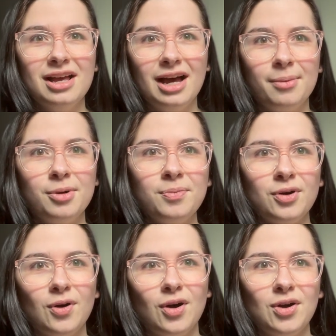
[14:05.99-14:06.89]
I'm gonna
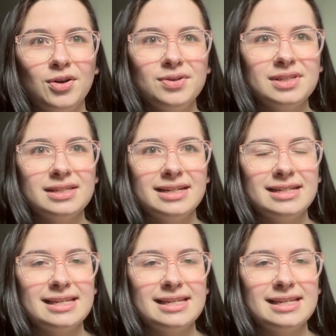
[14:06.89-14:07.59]
put all 6